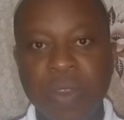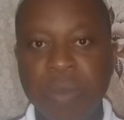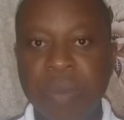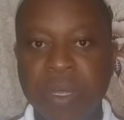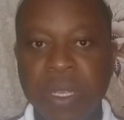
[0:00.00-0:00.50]

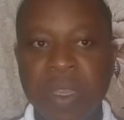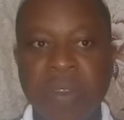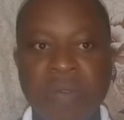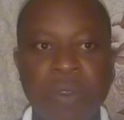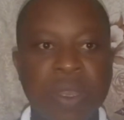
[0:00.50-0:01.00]
You may be
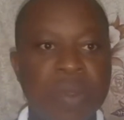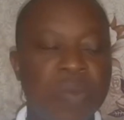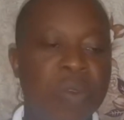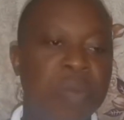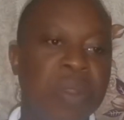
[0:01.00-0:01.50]
thinking of
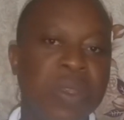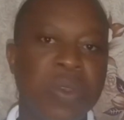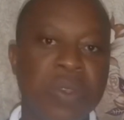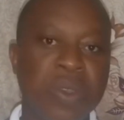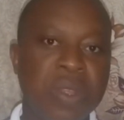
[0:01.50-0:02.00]
going one
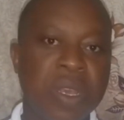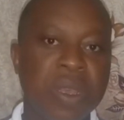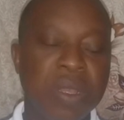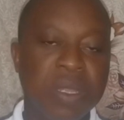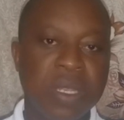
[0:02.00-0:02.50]
place or the
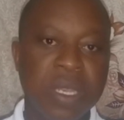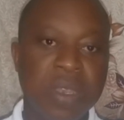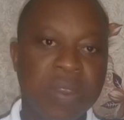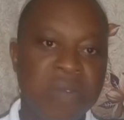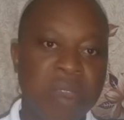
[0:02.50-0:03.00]
other,
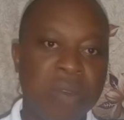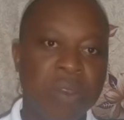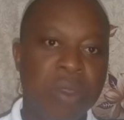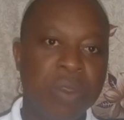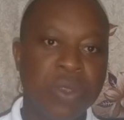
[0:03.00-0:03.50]
thinking of how
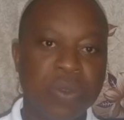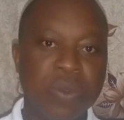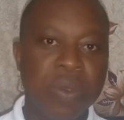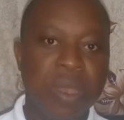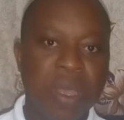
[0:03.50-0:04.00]
you're going
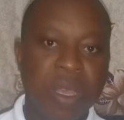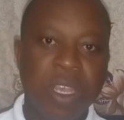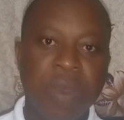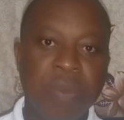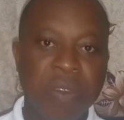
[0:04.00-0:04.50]
to
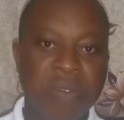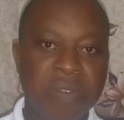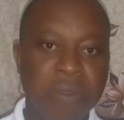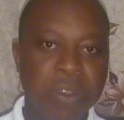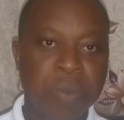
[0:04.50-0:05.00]
keep your
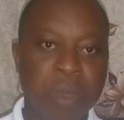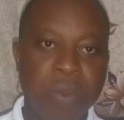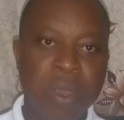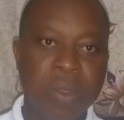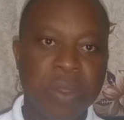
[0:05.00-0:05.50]
phones
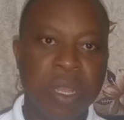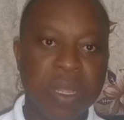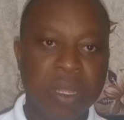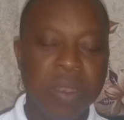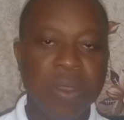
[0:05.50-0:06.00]
powered on
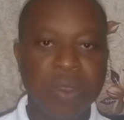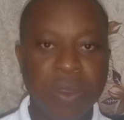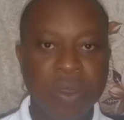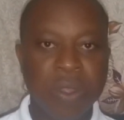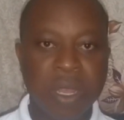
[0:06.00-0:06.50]
and
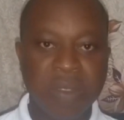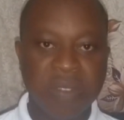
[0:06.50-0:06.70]
your other